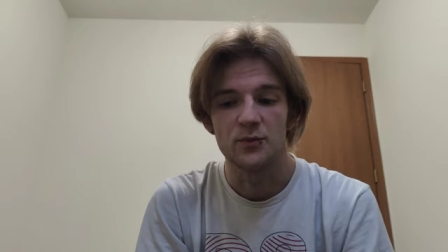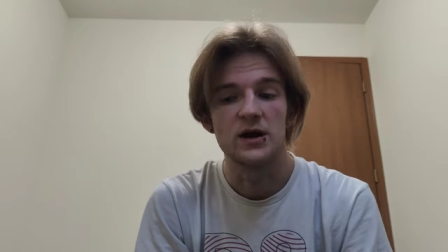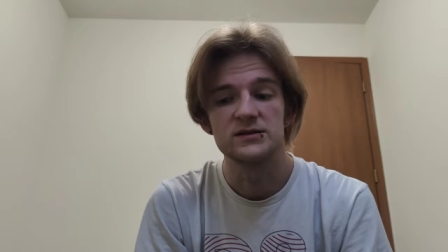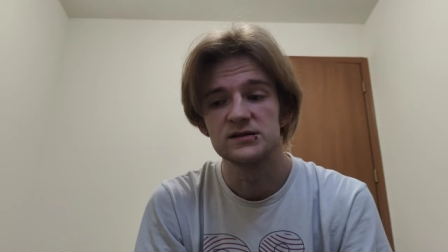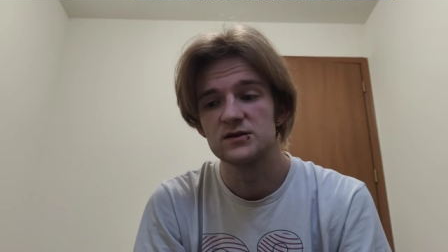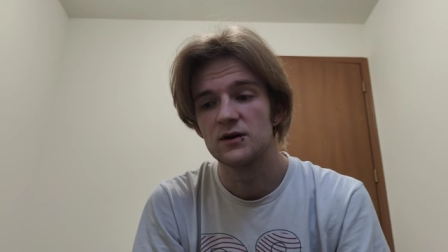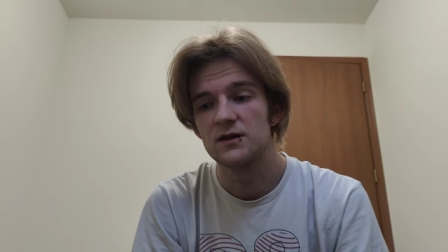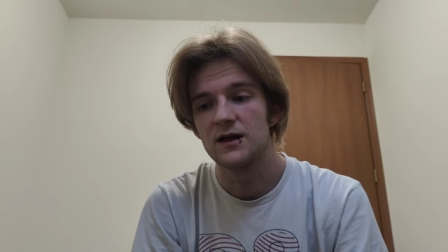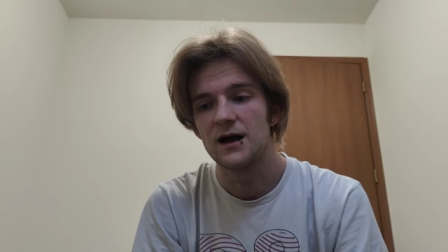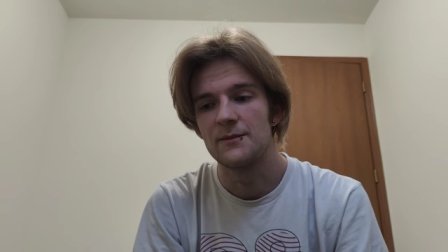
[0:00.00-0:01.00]
prices are a
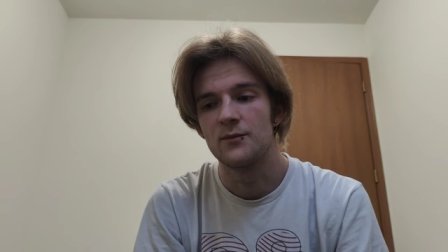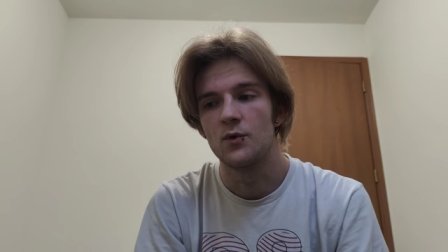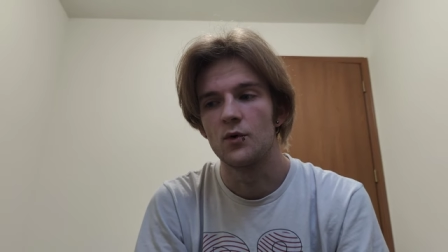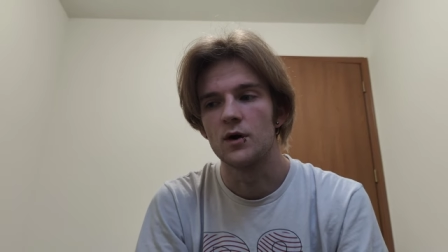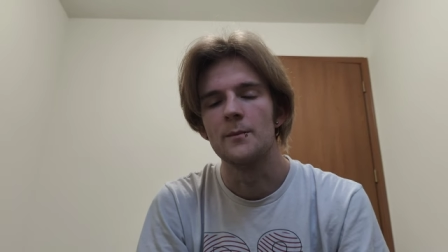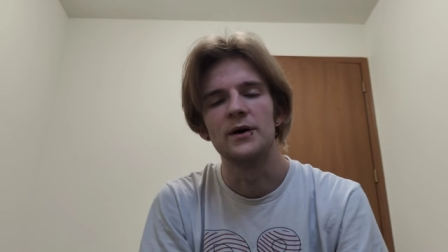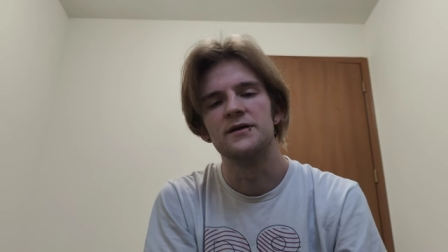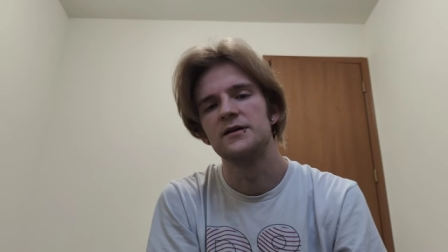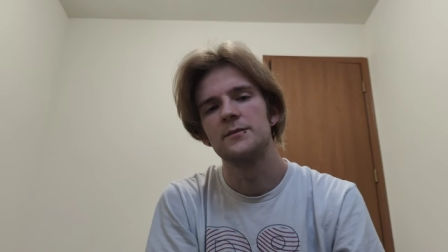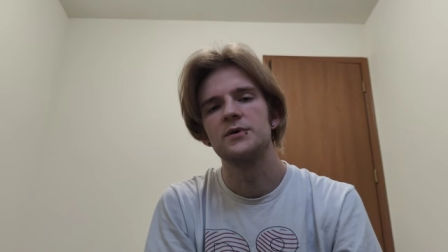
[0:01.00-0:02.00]
lot more
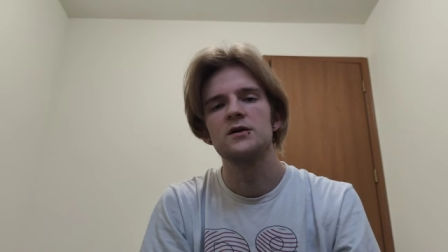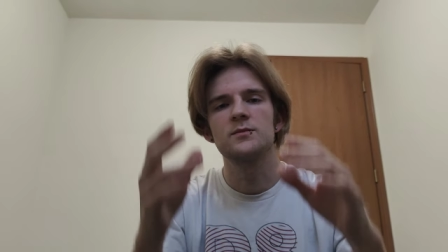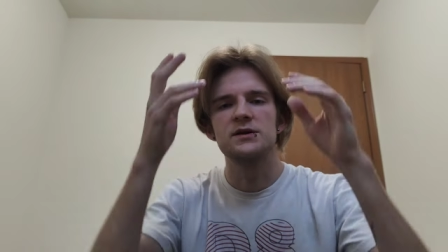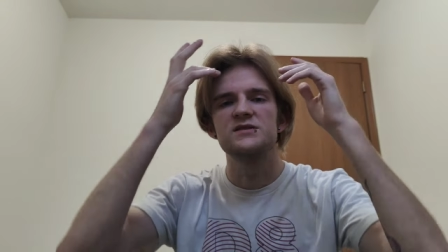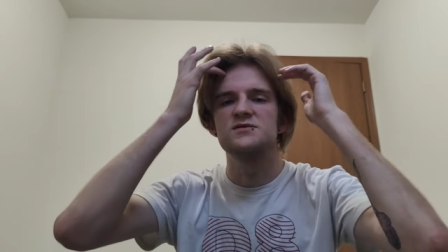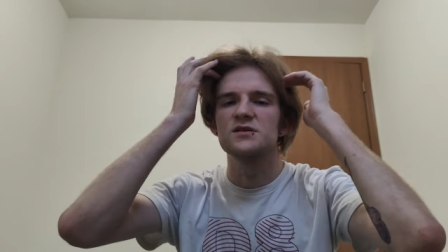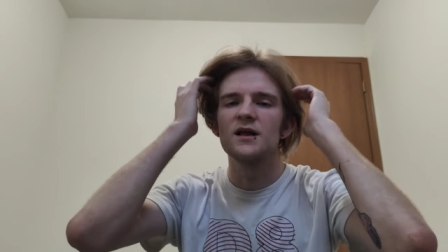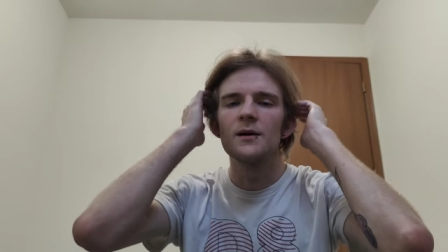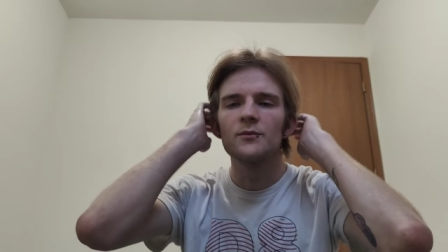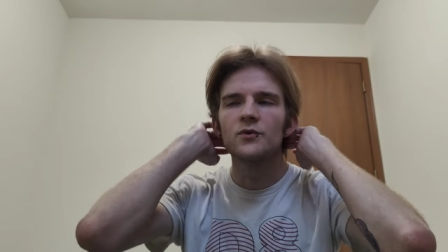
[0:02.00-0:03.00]
abundant up here because there's a
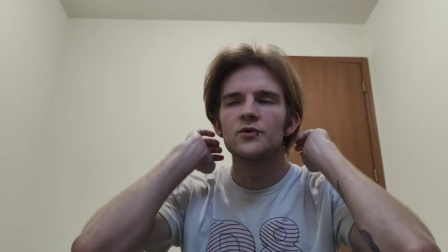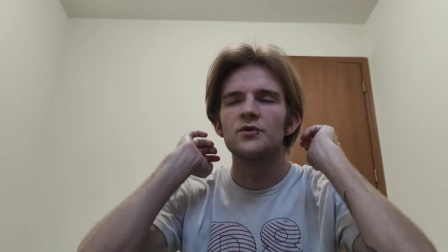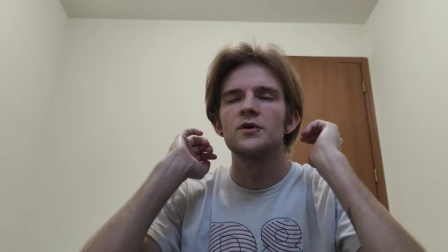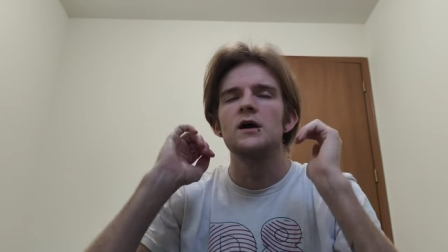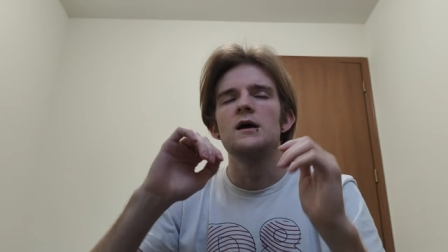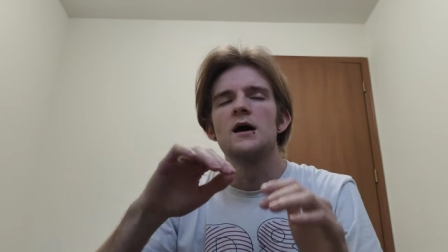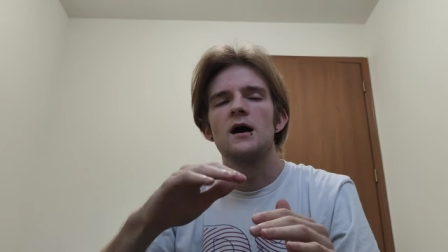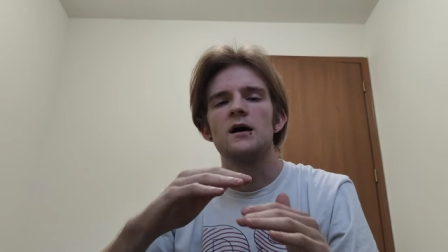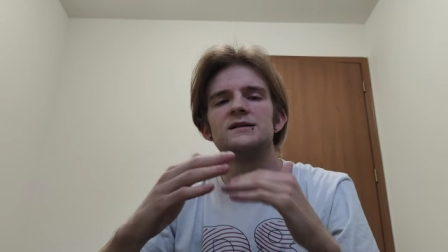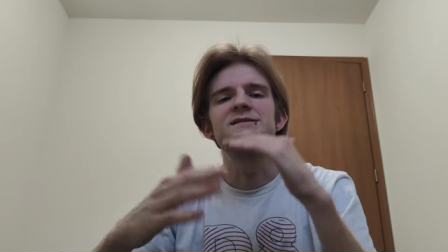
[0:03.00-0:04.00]
lot more
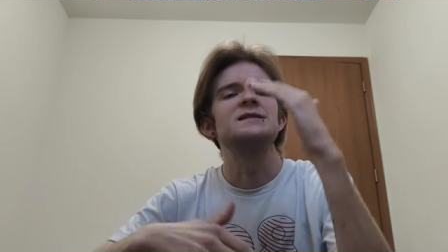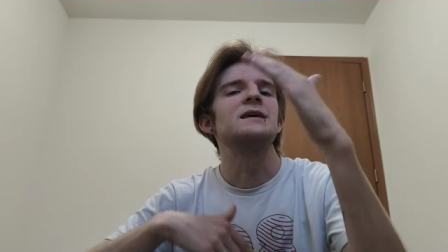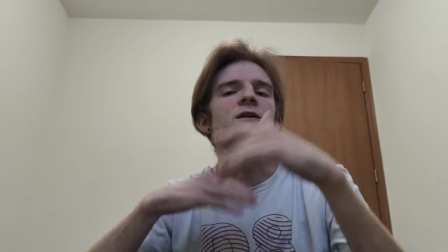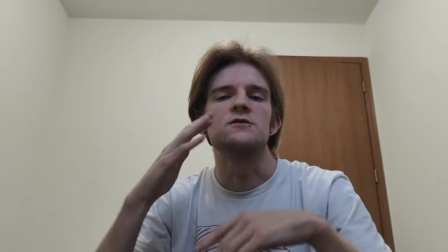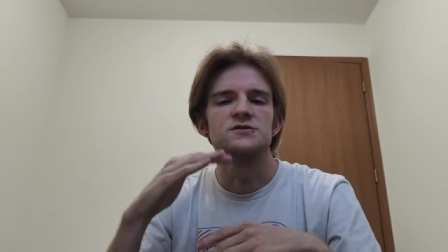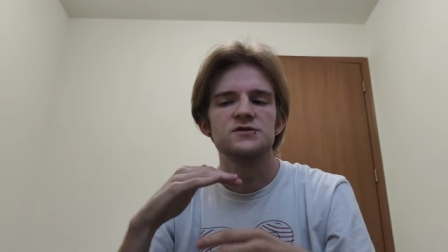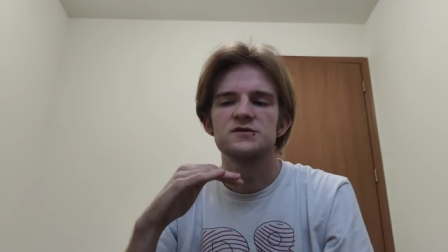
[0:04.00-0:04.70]
uh, tiers.